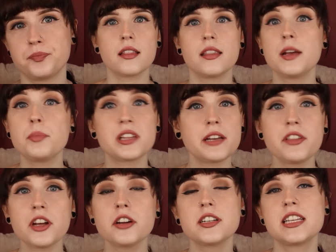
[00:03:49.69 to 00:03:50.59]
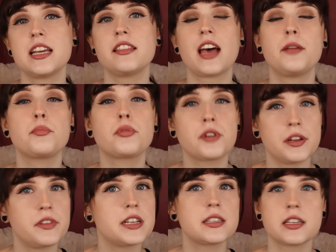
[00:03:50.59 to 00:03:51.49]
They believe that her teeth had
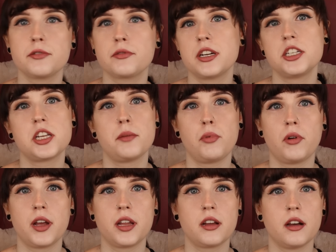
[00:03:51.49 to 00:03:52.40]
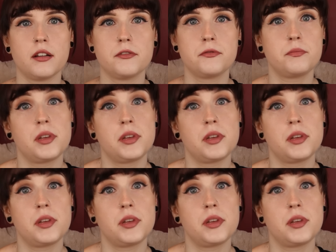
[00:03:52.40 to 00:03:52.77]
previously reached a point of